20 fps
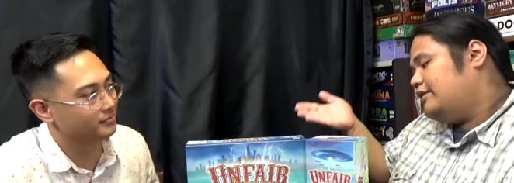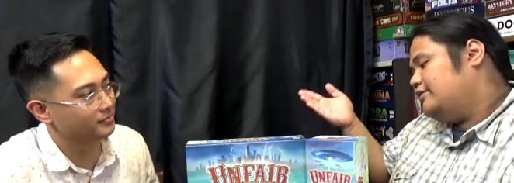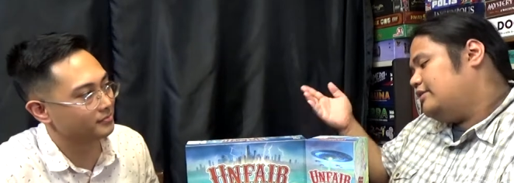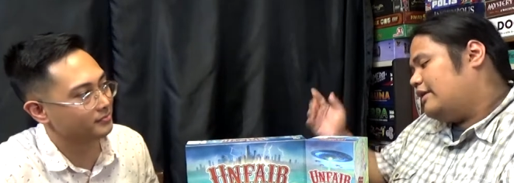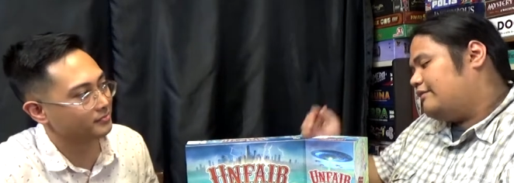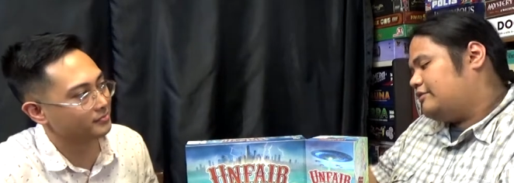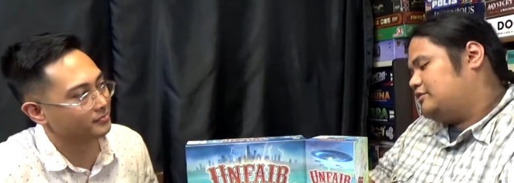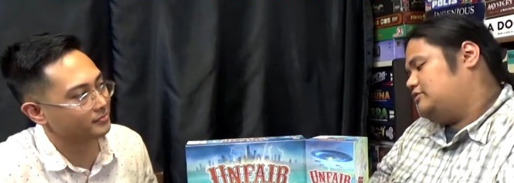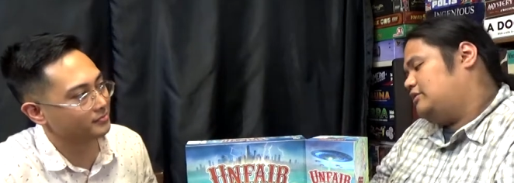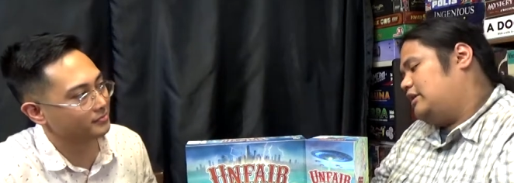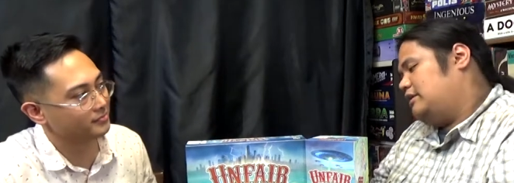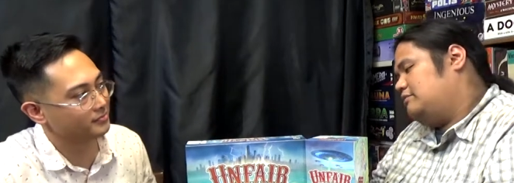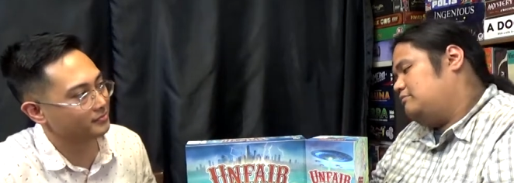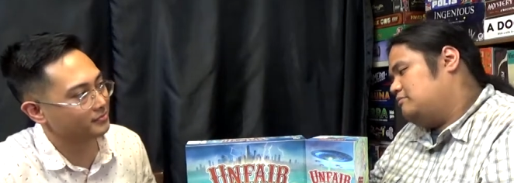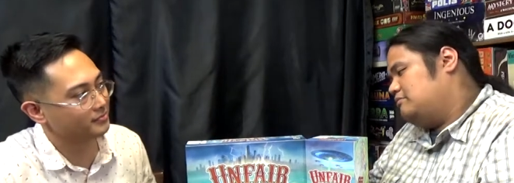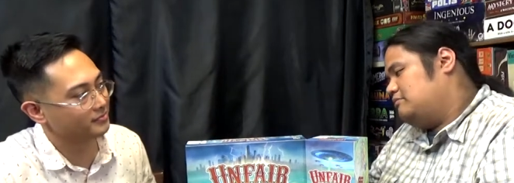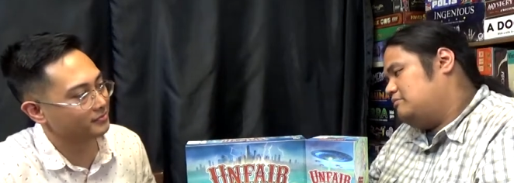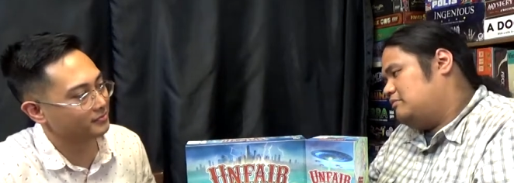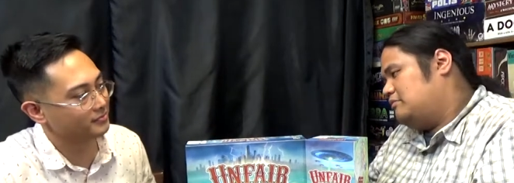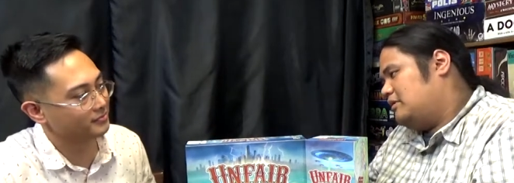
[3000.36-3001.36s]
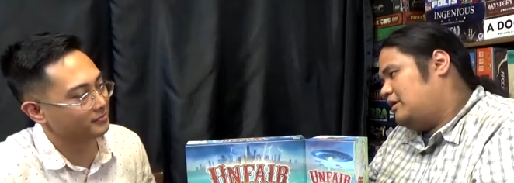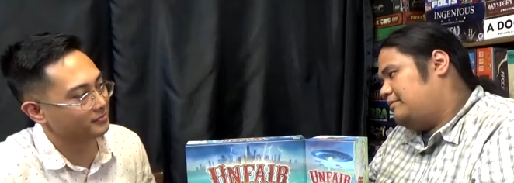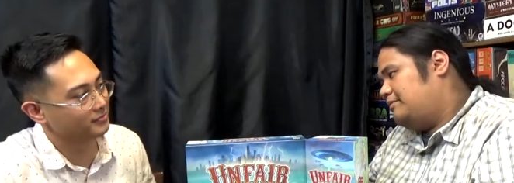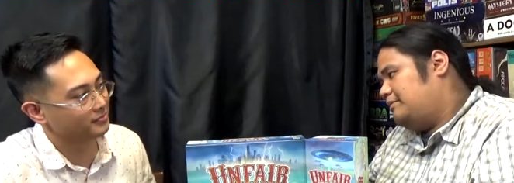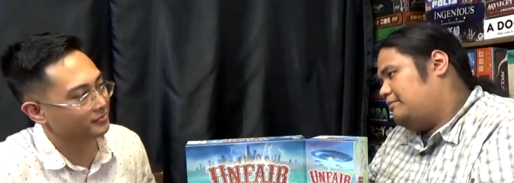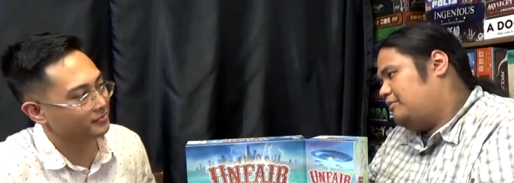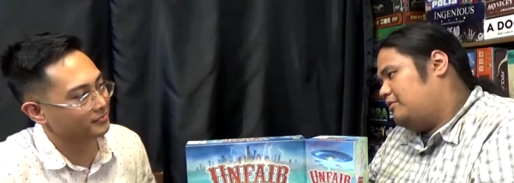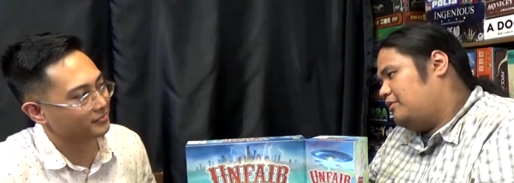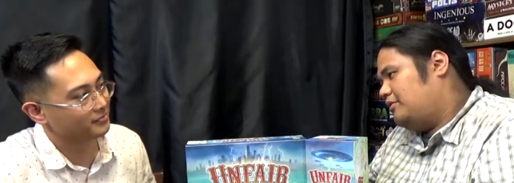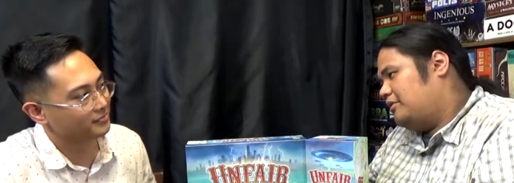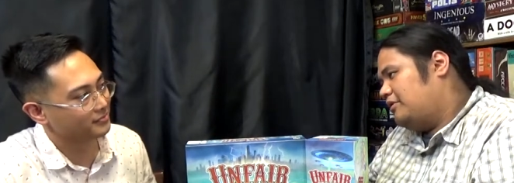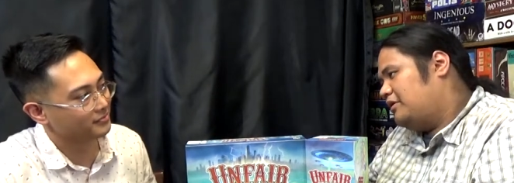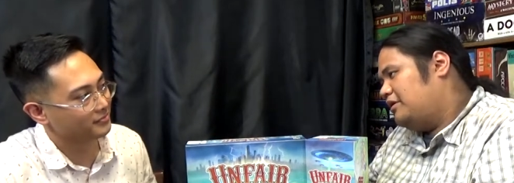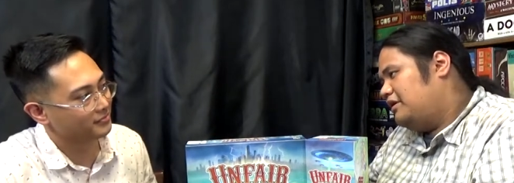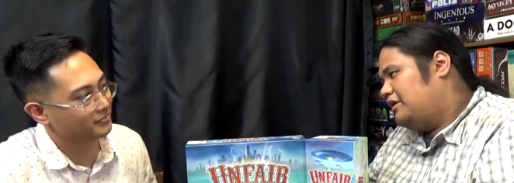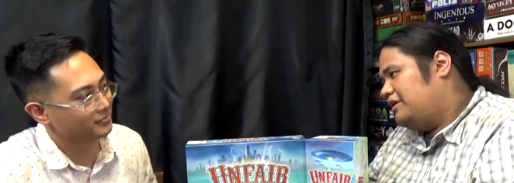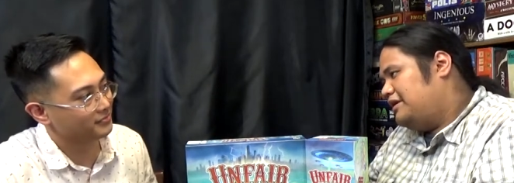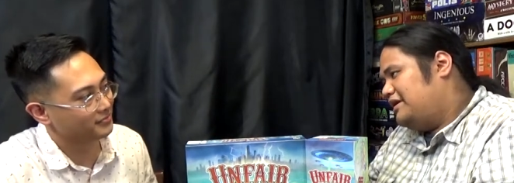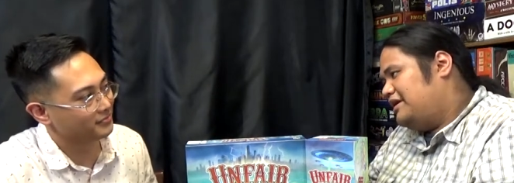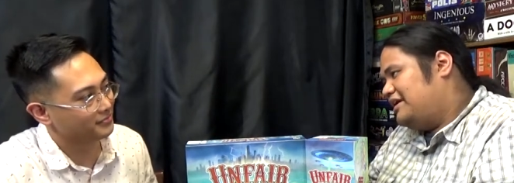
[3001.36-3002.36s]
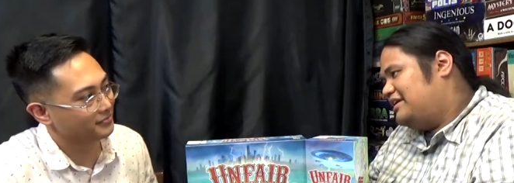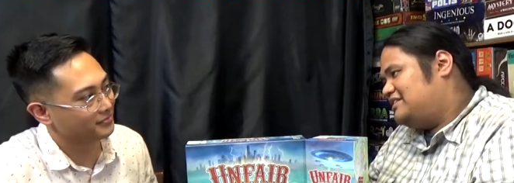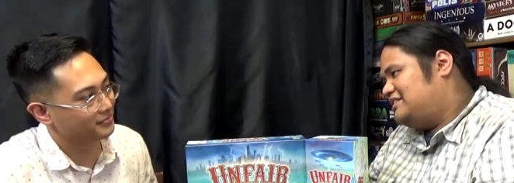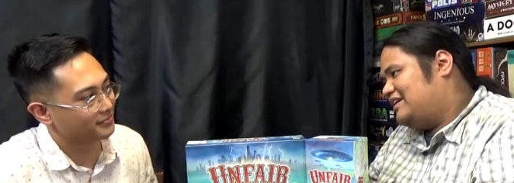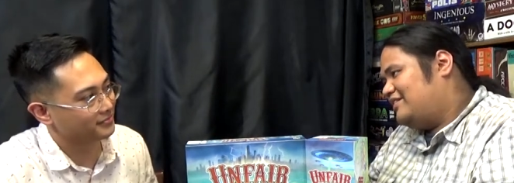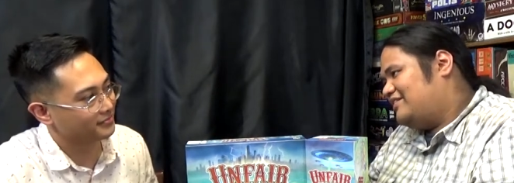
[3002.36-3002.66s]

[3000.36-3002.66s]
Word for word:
Speaker 1: have to try it a bit more. And see if I